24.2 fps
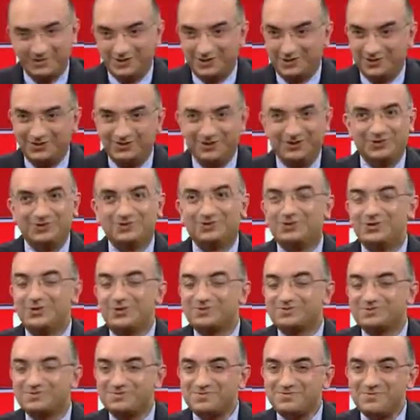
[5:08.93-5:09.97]
There you go.
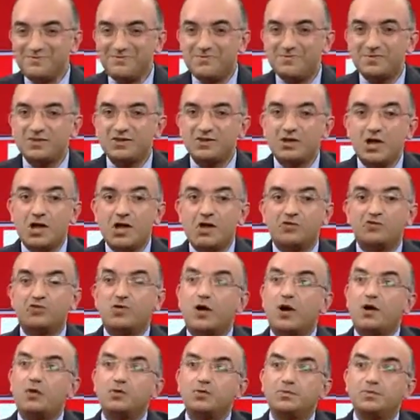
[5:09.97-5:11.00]
So
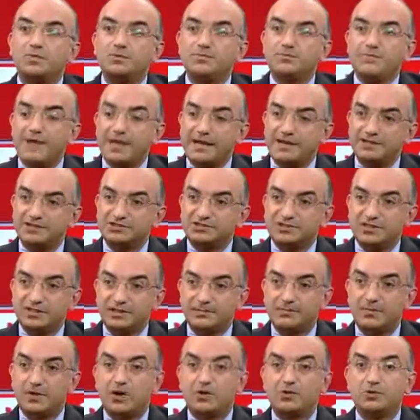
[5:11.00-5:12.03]
how do we manage
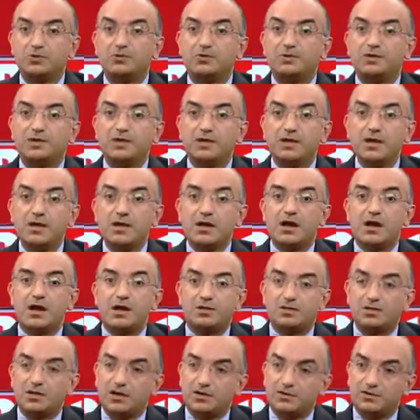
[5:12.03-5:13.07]
them? How
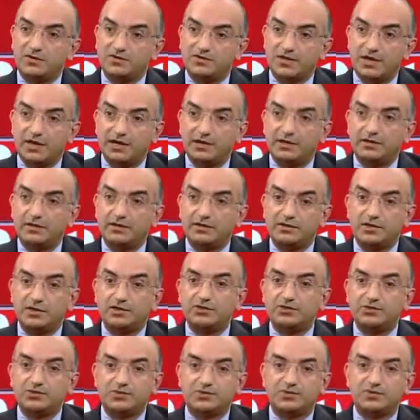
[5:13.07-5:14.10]
does the IT
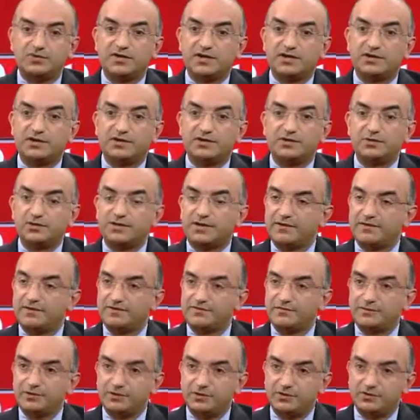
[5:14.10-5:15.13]
ensure that they don't have
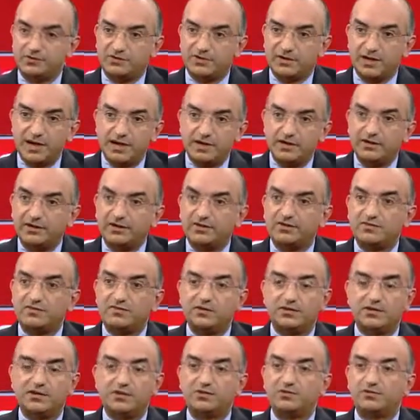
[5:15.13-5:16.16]
different user IDs,
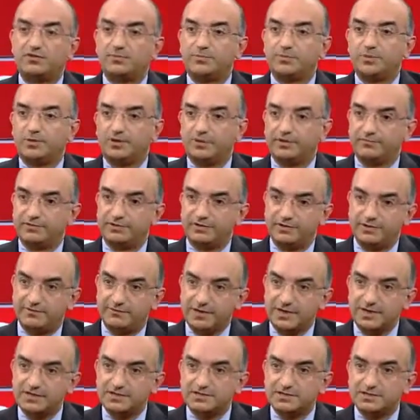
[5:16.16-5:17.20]
they support different
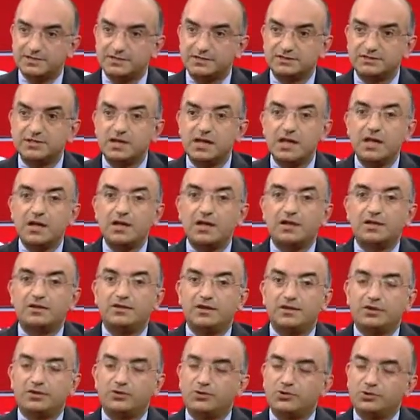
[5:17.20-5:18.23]
devices,
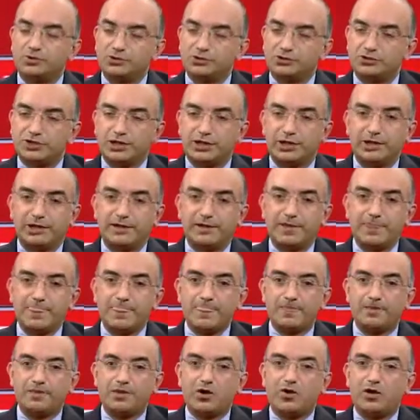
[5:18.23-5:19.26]

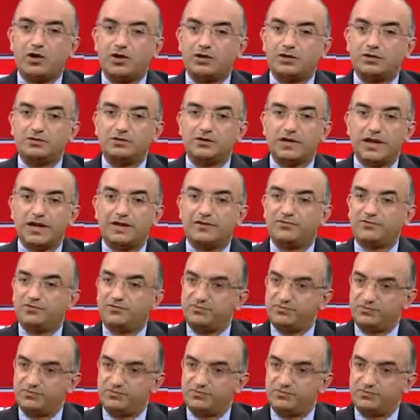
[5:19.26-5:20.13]
they all have